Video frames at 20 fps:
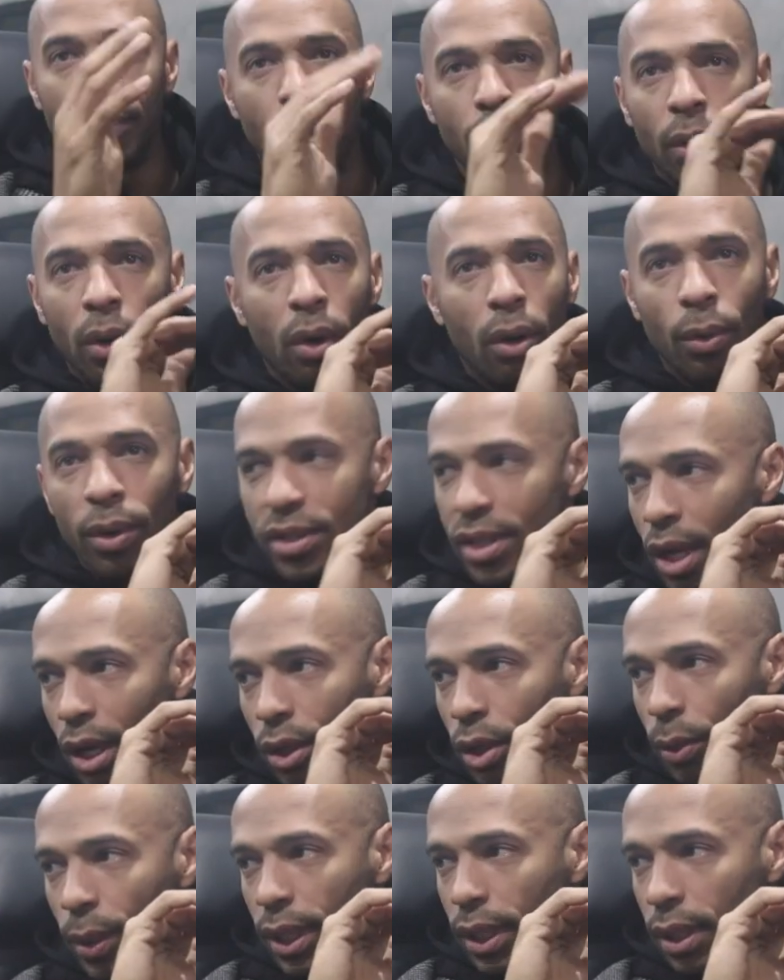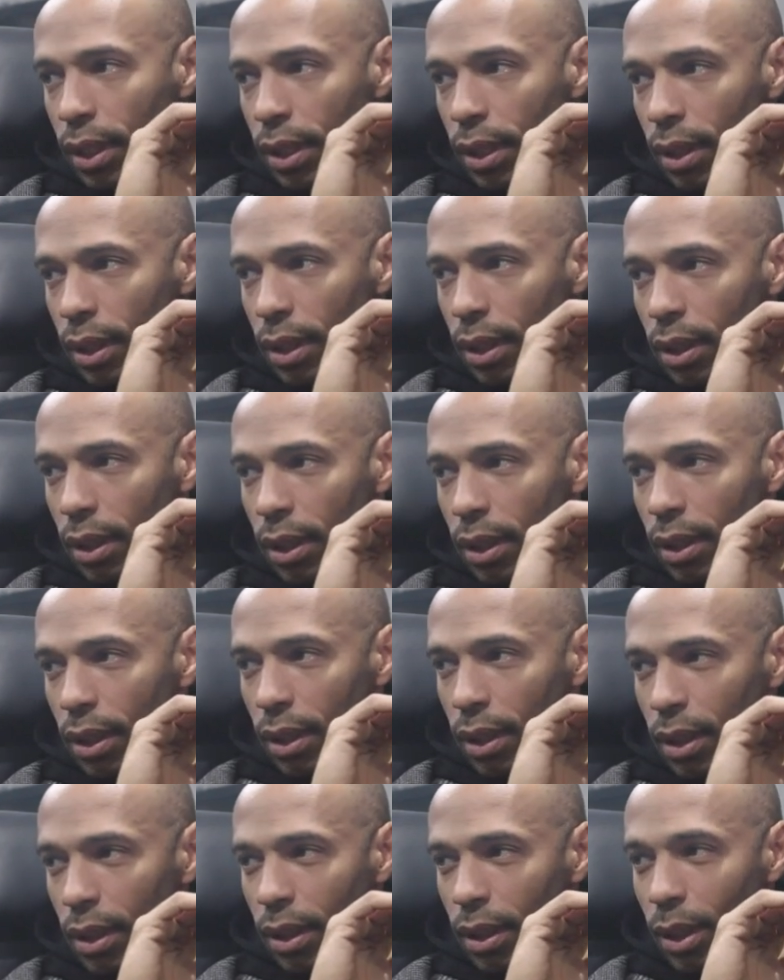we were always arguing.
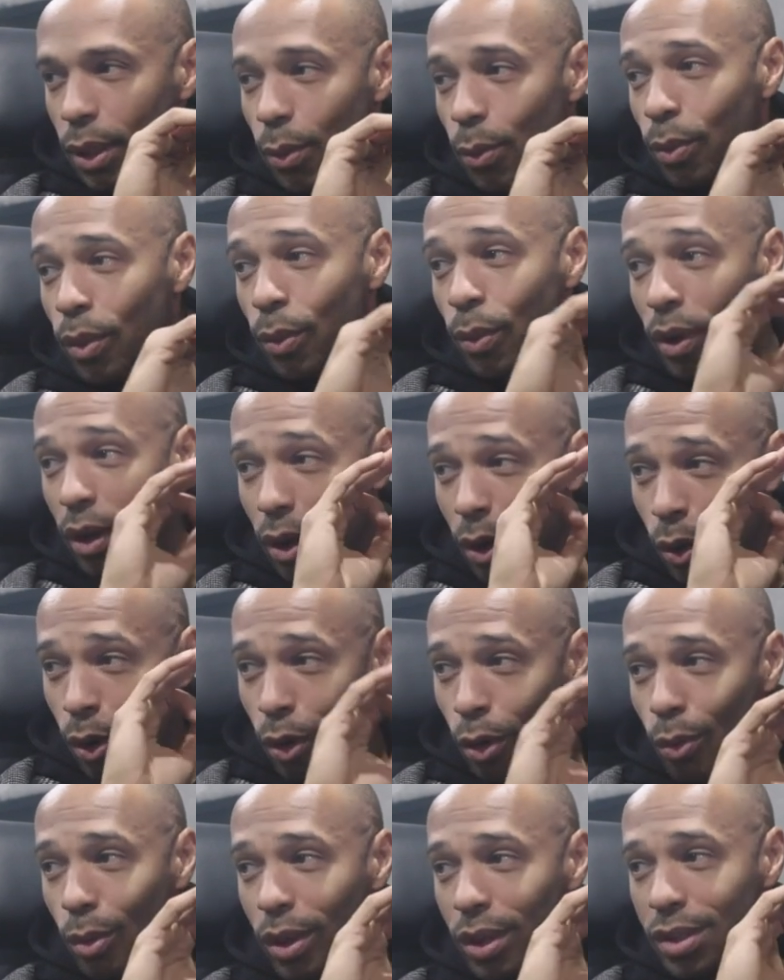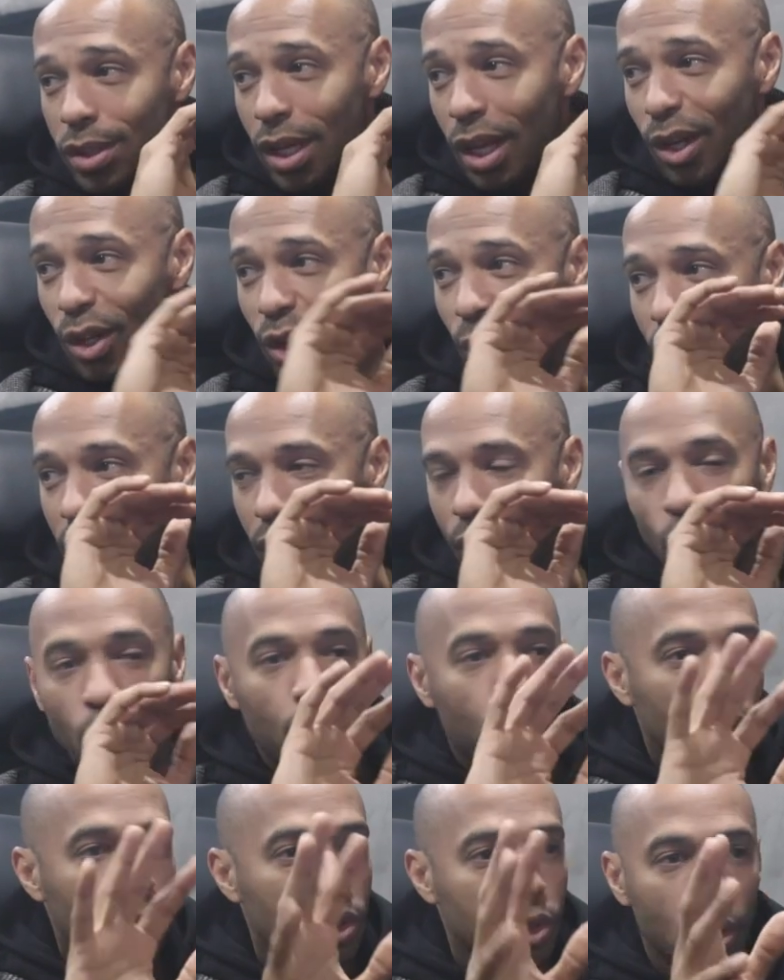We were always arguing,
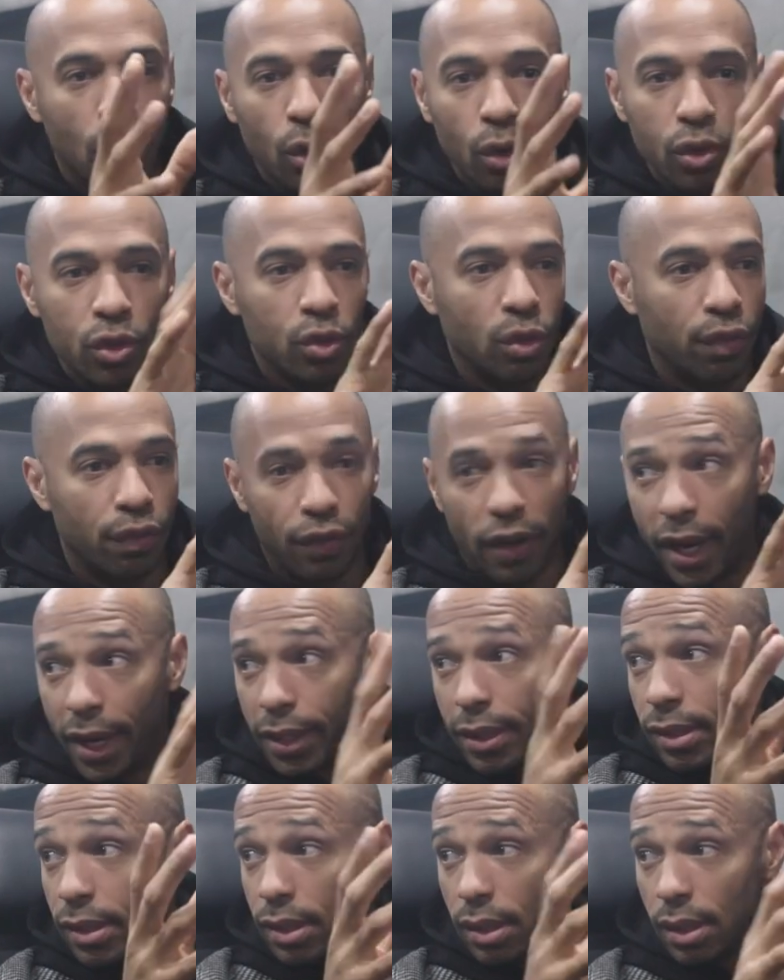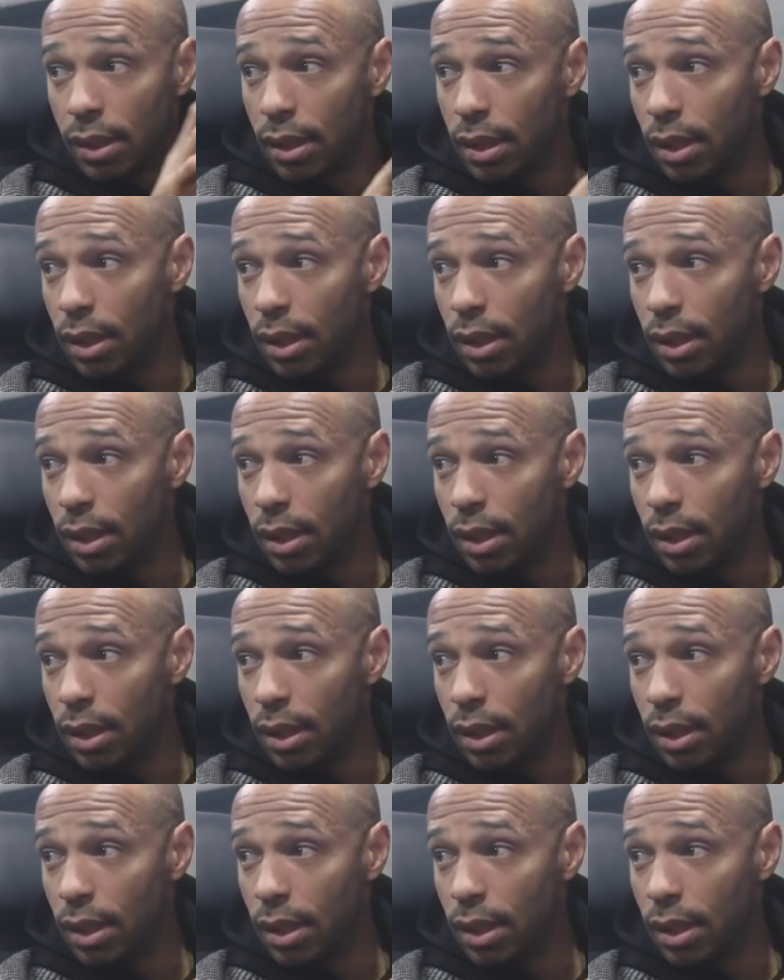almost close to fights.